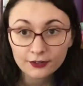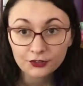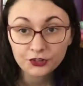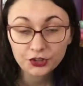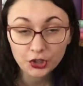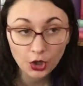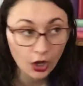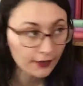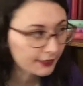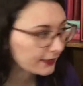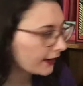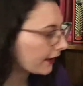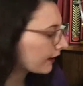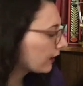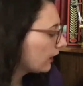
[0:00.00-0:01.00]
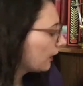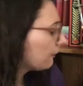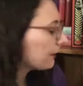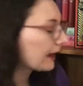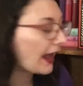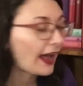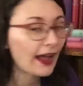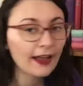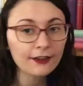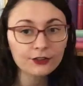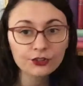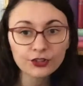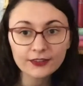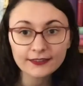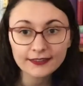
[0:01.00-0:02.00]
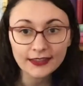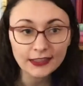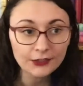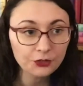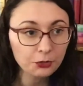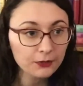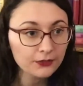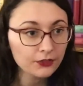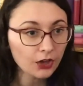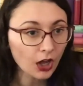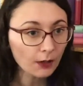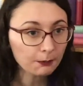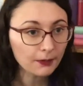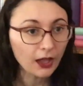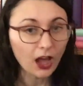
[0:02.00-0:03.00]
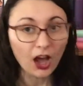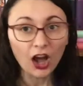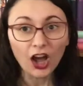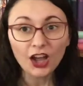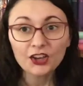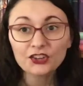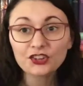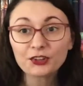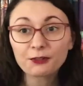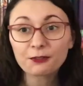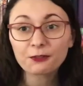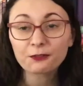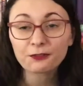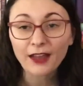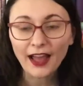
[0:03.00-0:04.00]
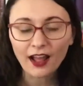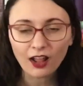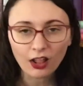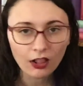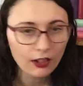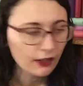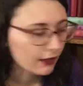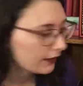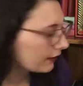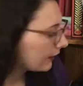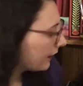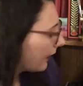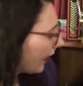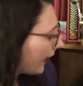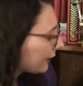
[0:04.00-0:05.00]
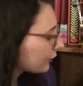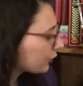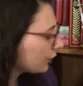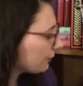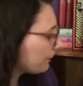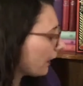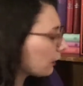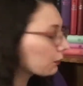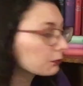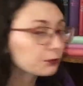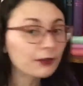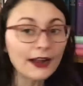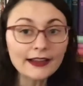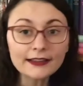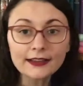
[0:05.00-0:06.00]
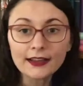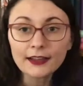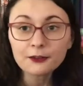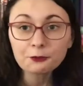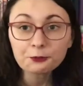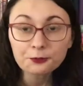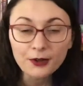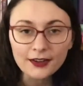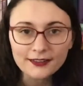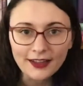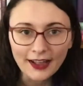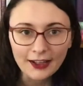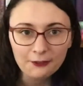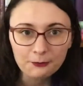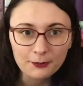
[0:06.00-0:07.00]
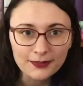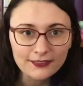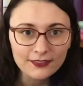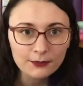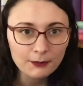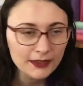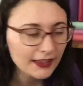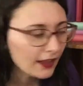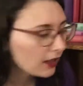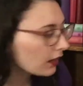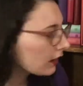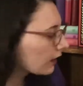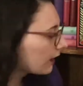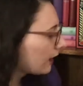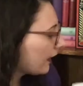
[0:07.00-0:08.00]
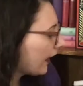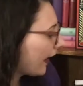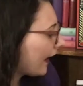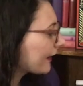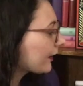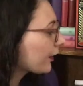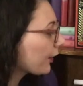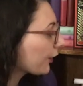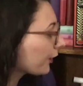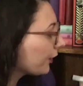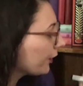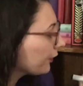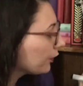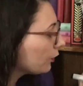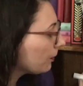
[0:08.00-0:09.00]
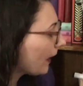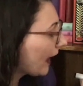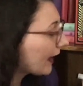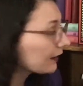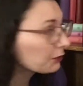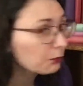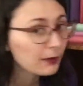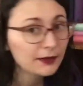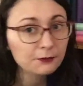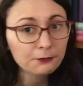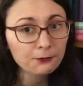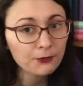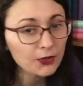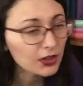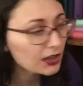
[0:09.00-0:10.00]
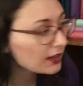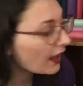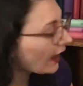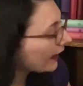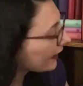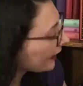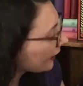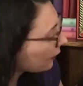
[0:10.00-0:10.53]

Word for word: She got there, but as she skidded to a stop, she fell. And she fell right in front of Mrs. McGill. And her new pet went flying